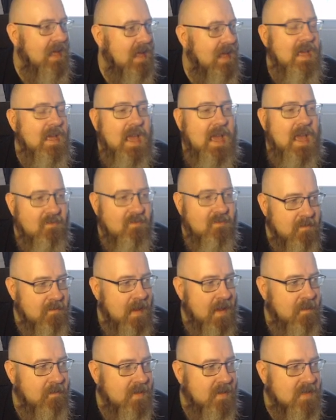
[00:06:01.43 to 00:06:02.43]
it
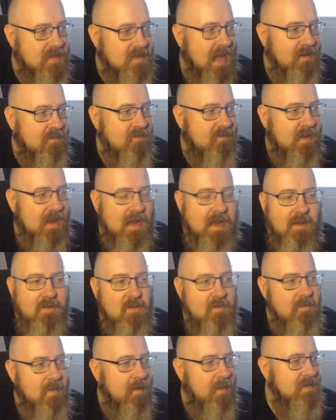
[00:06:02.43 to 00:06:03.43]
remembers that it
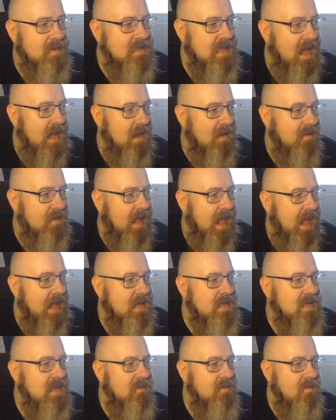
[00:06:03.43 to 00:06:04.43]
remembers that
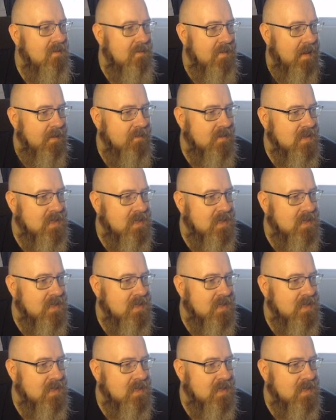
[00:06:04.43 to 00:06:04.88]
location. It remembers the